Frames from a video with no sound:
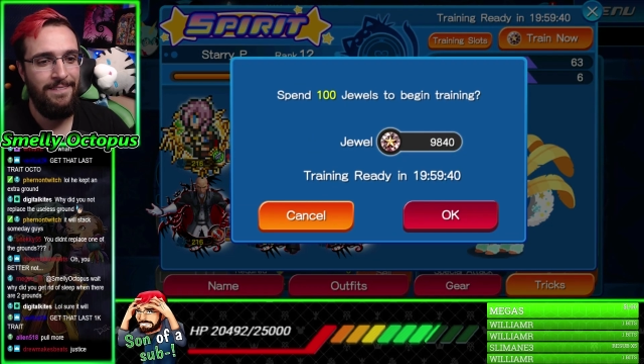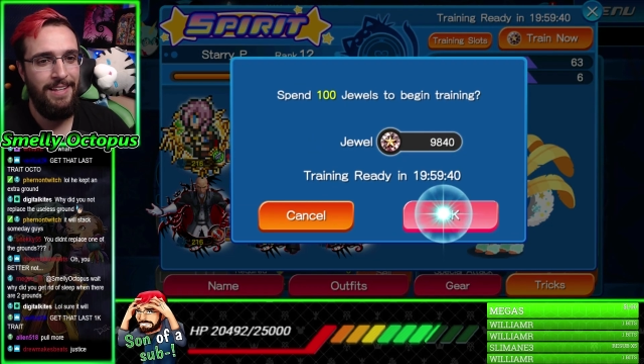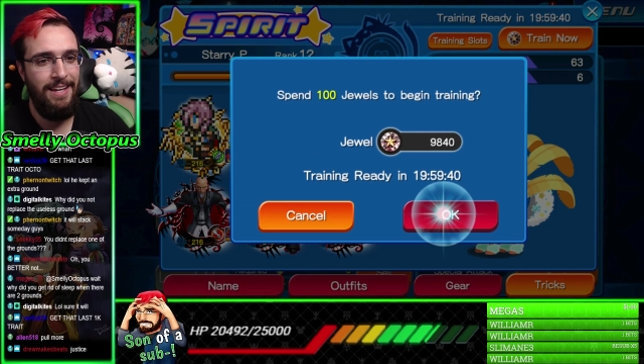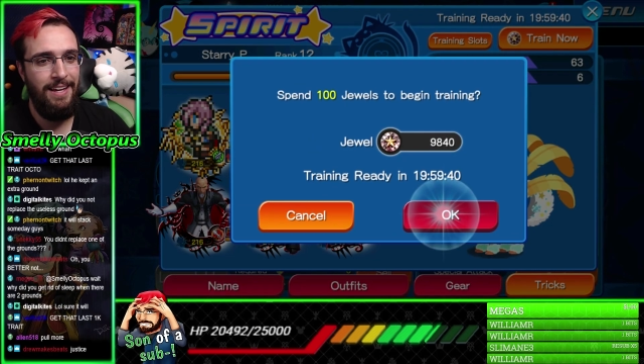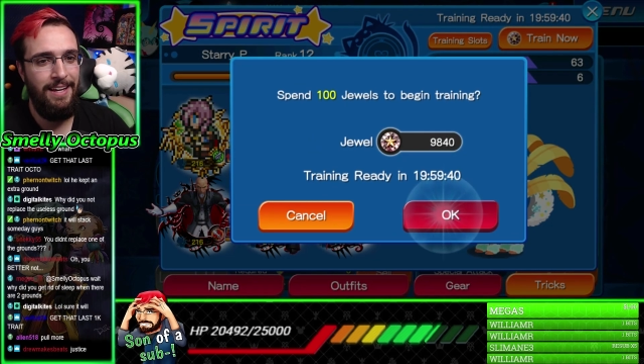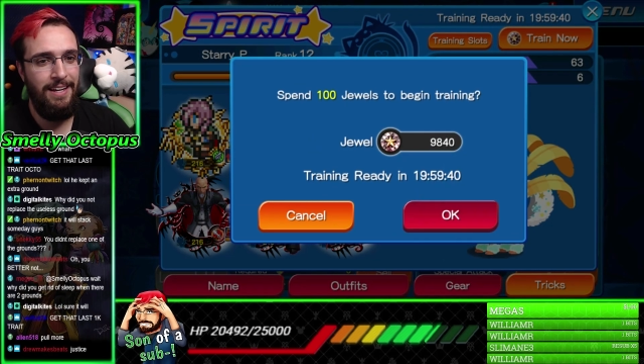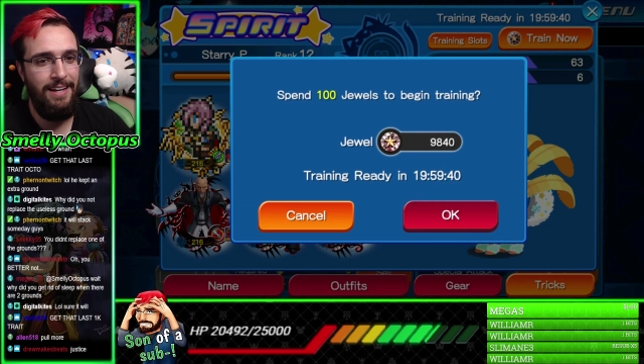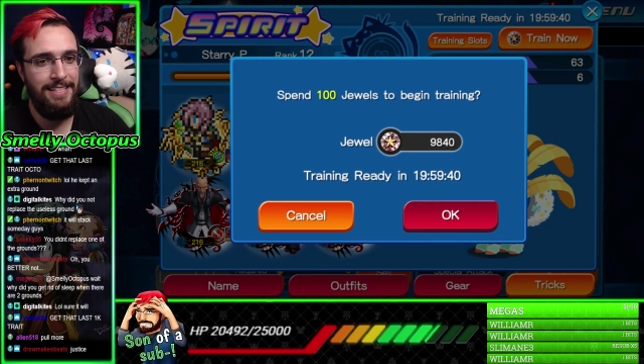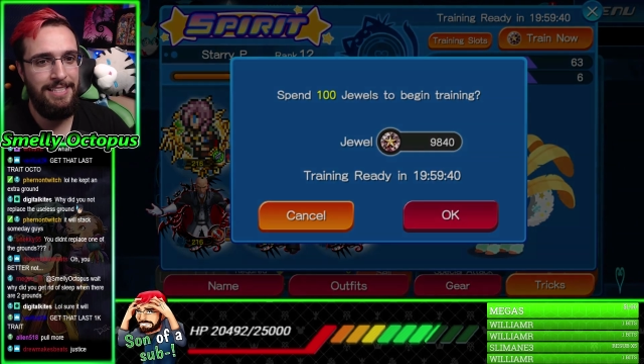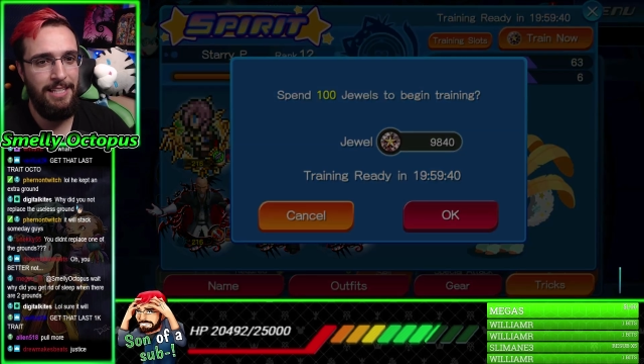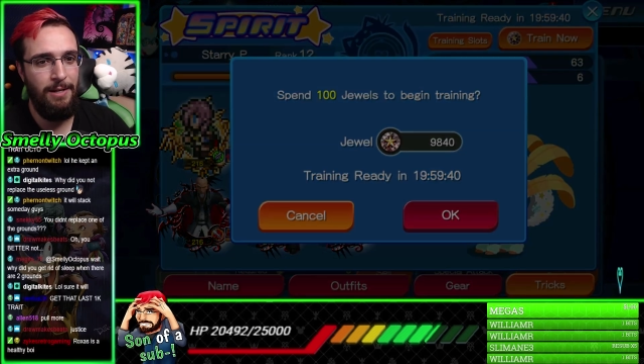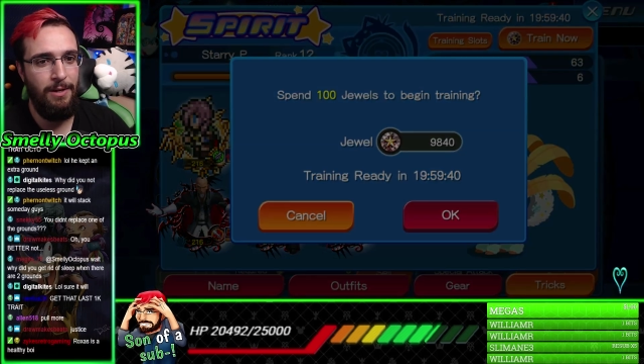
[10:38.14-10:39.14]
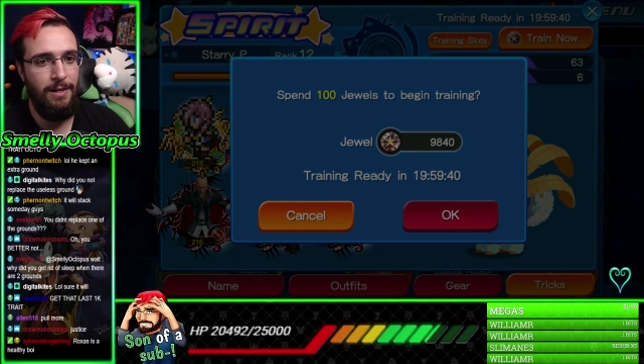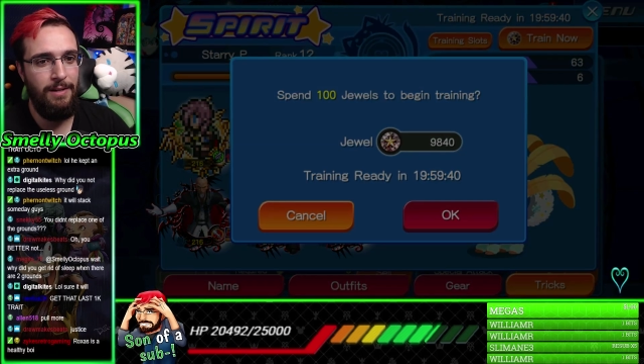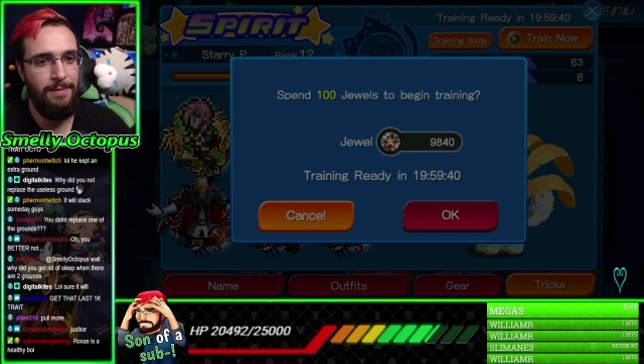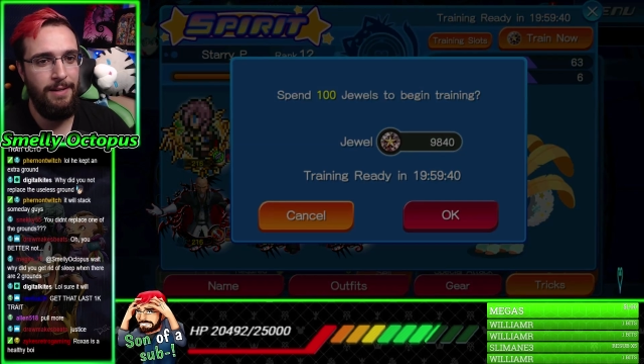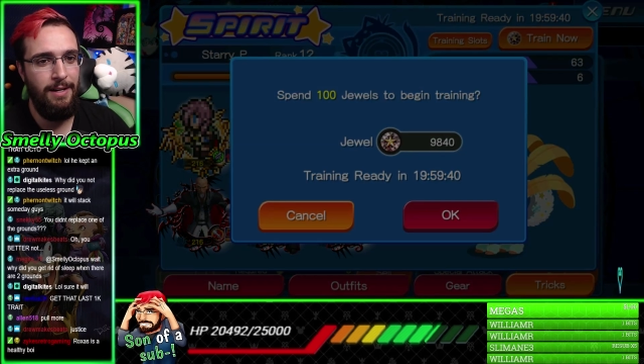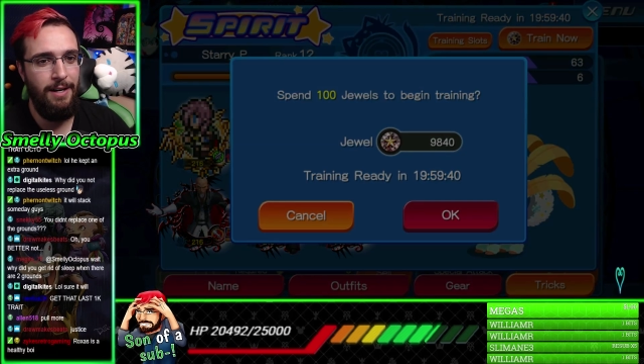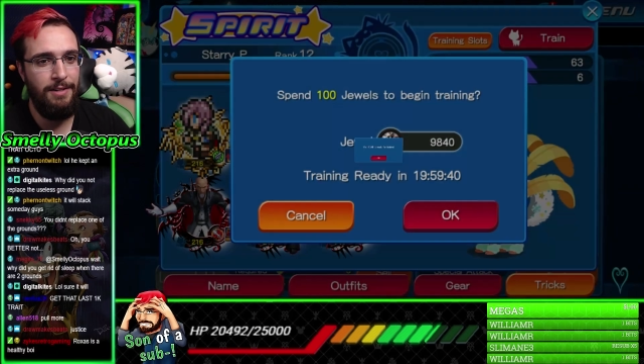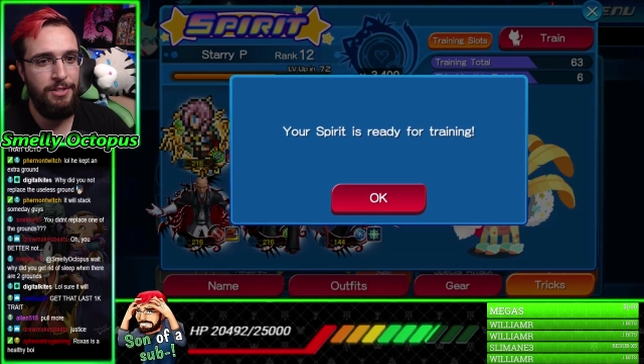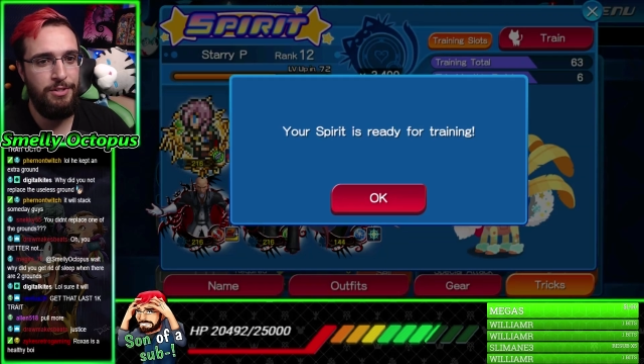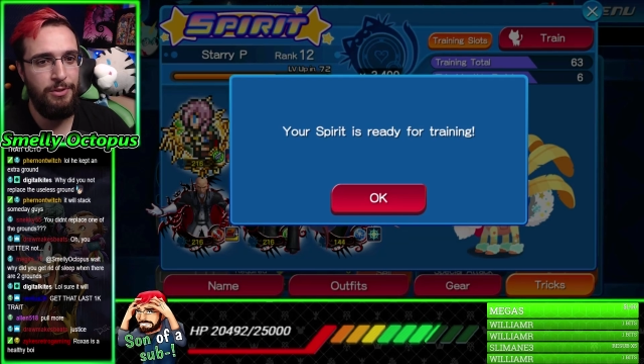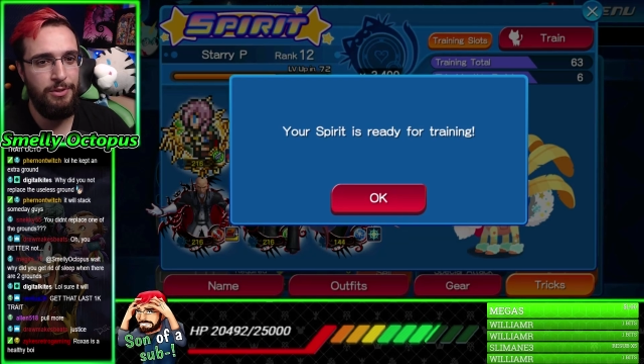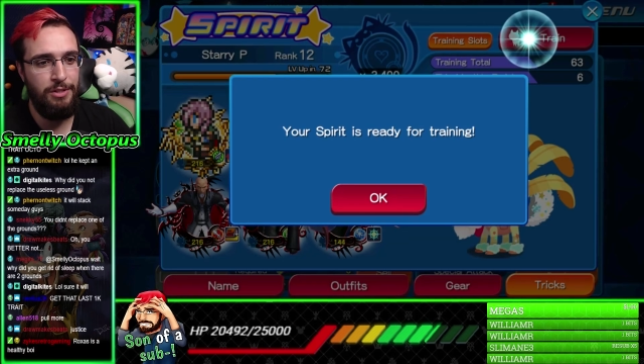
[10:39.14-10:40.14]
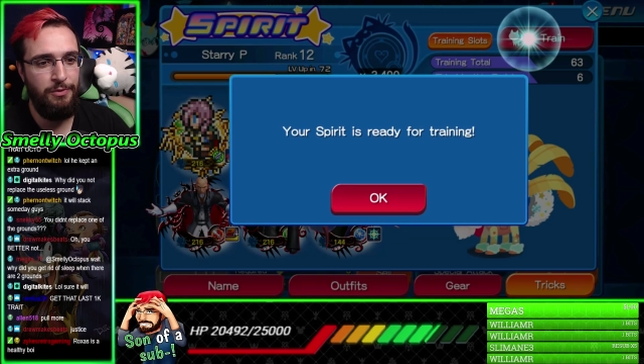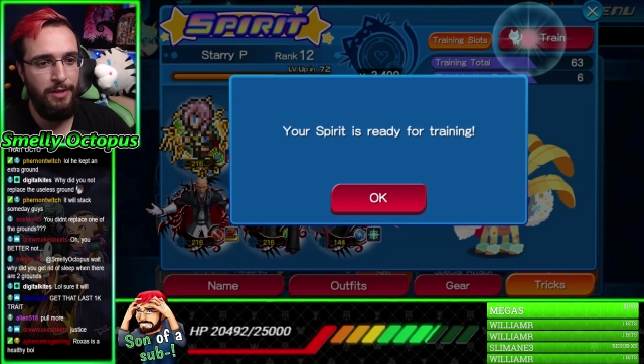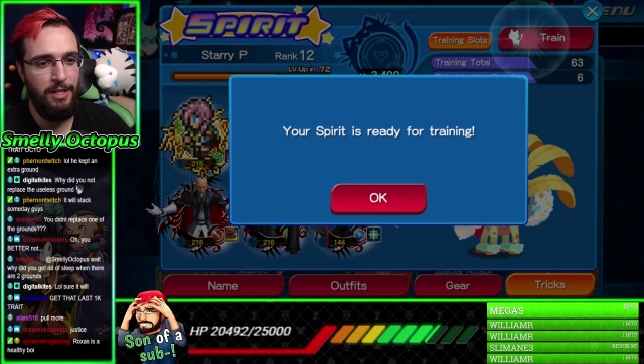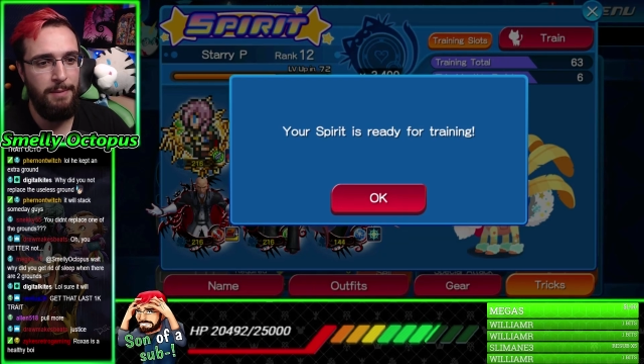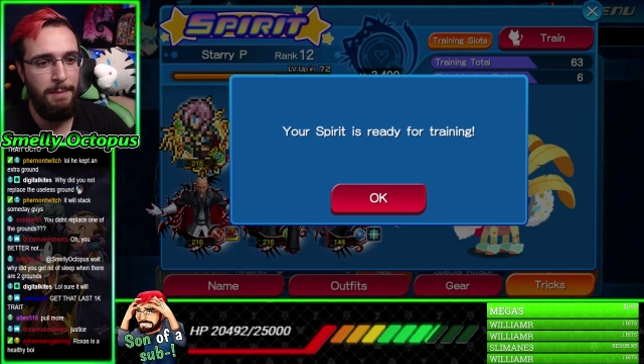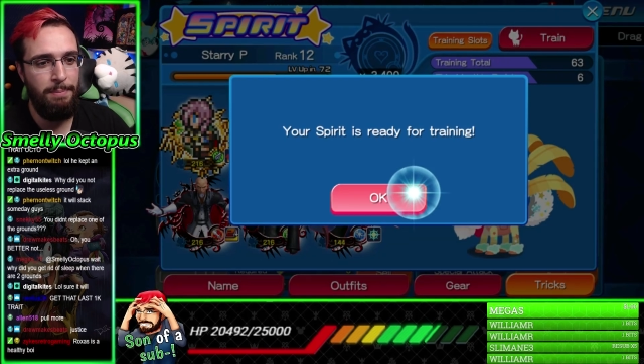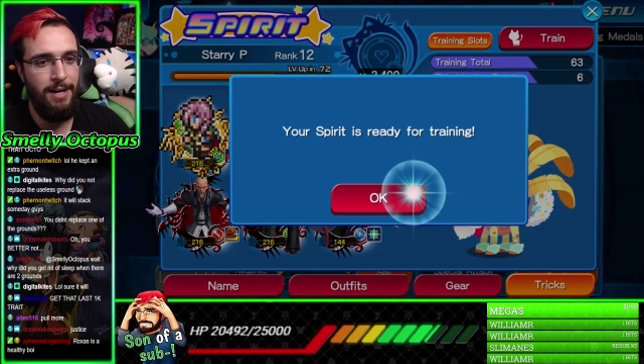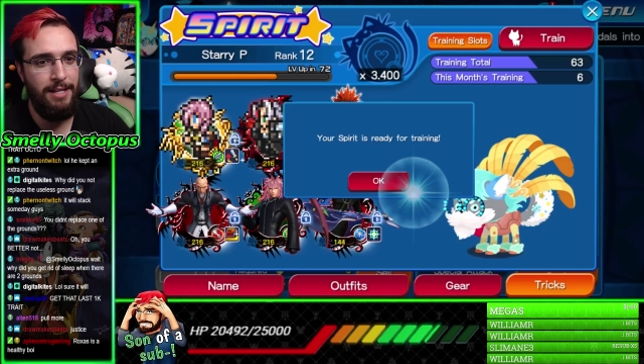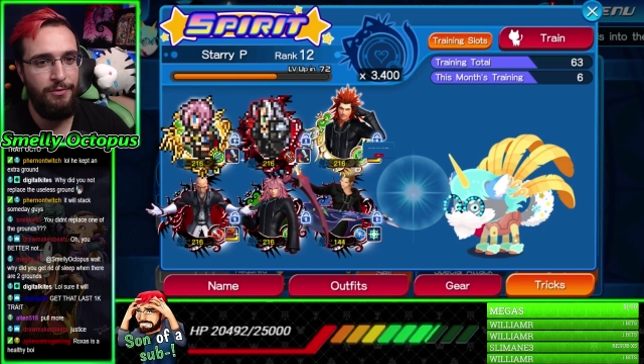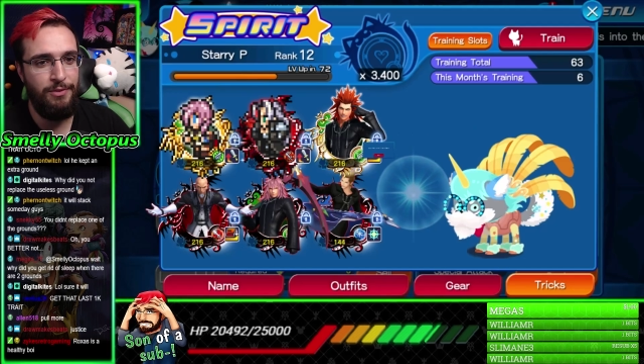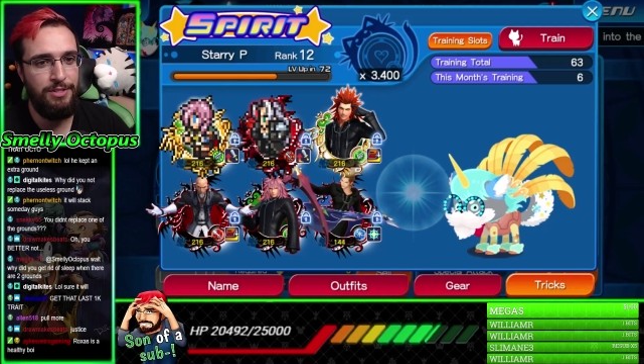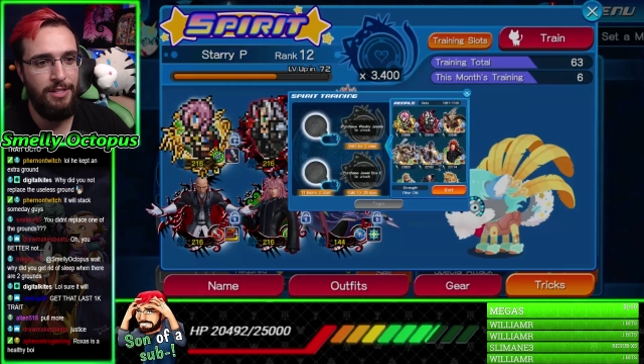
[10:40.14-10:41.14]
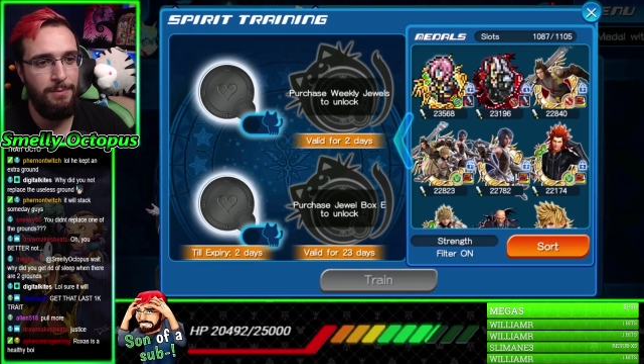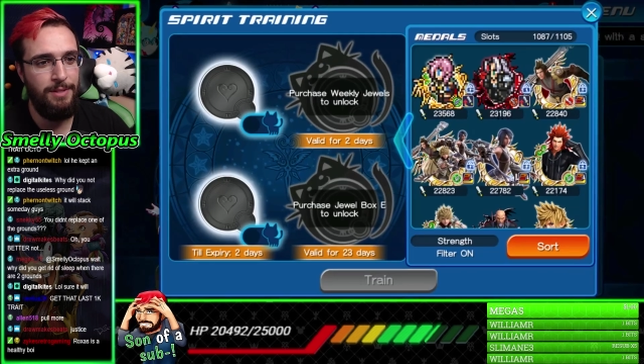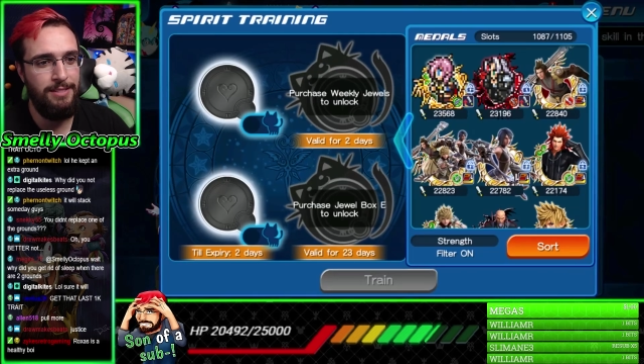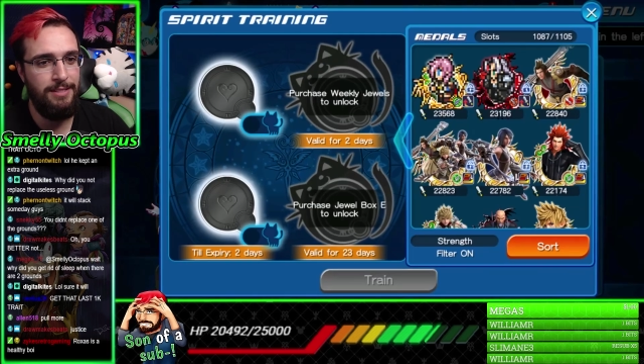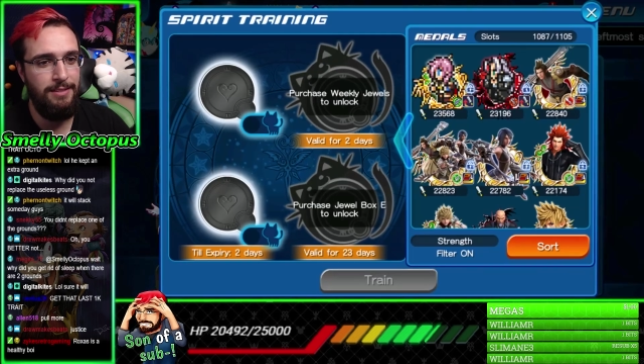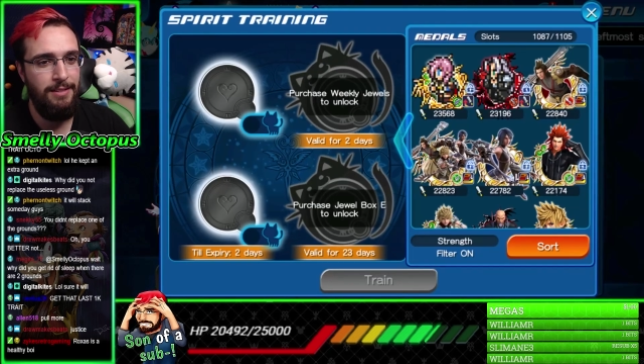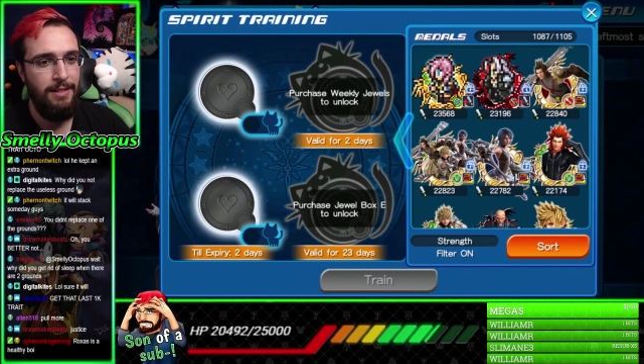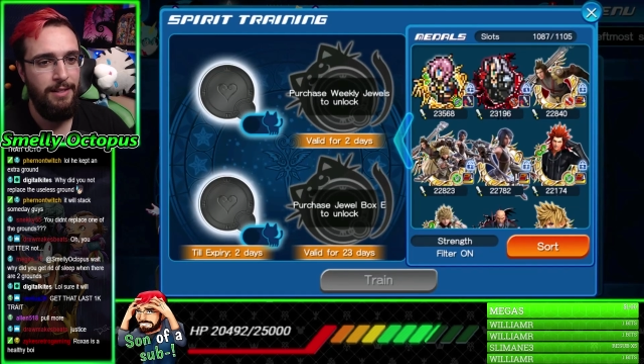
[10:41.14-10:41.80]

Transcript: Hey, I slipped. Oh, 100 jewels just fell out of my pocket for some reason.